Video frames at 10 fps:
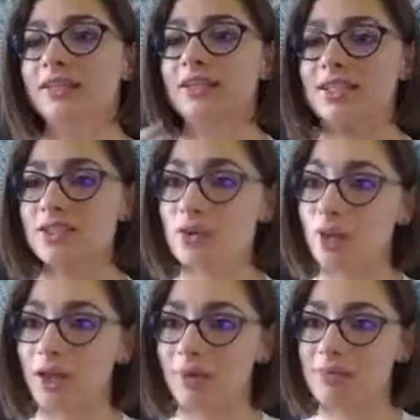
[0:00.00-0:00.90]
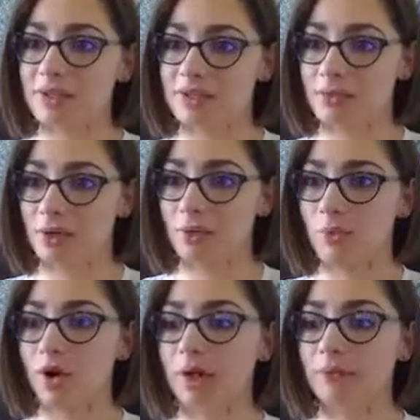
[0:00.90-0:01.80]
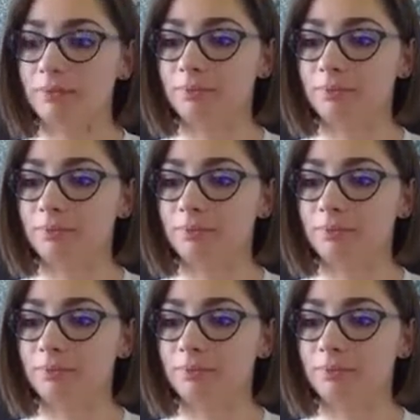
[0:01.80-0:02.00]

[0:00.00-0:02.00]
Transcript: this is who I am and this is what I want.